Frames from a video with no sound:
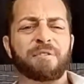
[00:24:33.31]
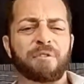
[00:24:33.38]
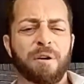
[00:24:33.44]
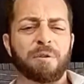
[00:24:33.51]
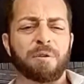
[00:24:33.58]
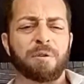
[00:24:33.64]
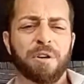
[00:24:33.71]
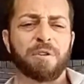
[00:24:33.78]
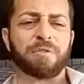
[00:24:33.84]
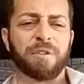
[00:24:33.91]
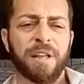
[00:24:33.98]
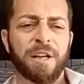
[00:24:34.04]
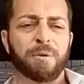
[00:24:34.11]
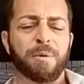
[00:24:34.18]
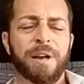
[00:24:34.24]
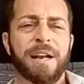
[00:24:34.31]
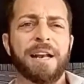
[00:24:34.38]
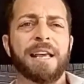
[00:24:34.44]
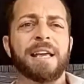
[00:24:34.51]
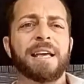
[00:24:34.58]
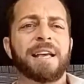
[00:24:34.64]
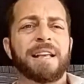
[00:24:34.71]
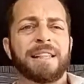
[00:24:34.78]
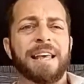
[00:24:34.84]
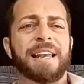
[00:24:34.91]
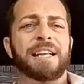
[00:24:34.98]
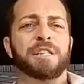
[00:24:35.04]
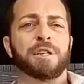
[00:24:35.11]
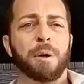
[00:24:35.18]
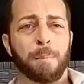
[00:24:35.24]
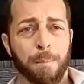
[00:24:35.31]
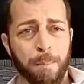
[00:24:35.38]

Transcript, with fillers: Federal Reserve liquidity that is